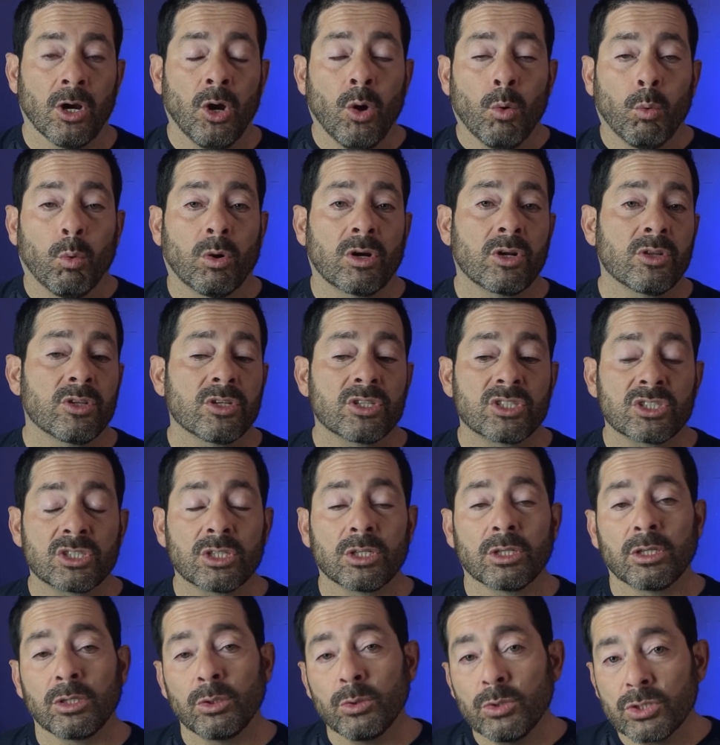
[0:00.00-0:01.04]
What are the
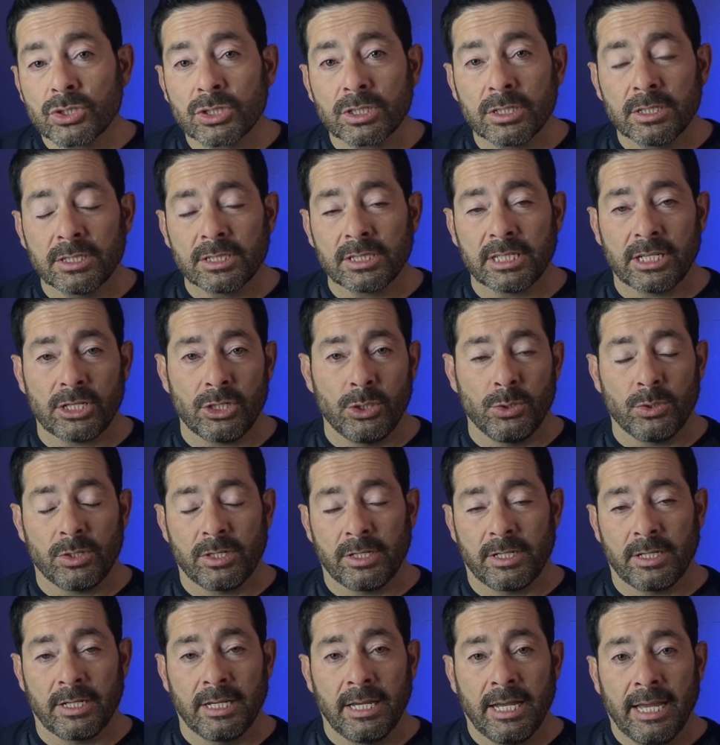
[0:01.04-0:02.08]
solutions that you
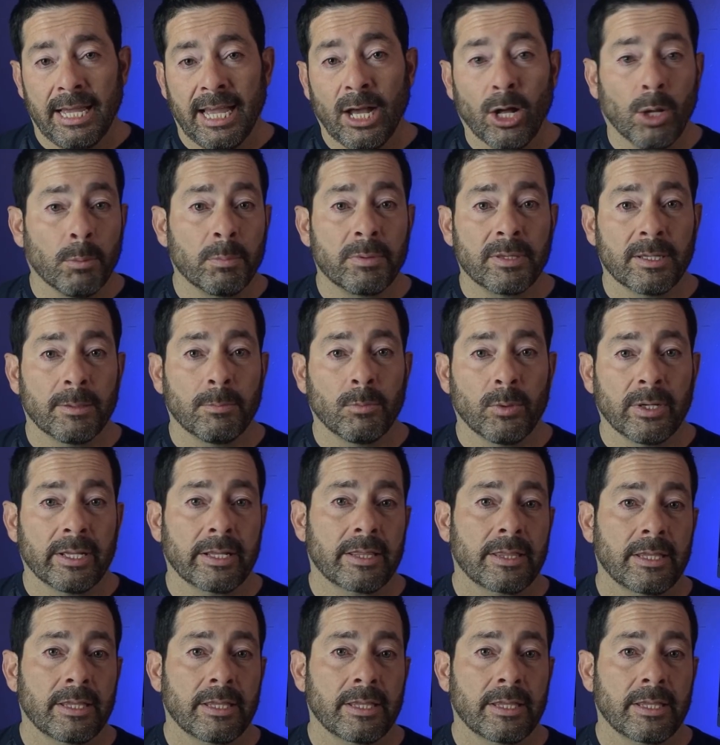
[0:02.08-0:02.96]
can help them with?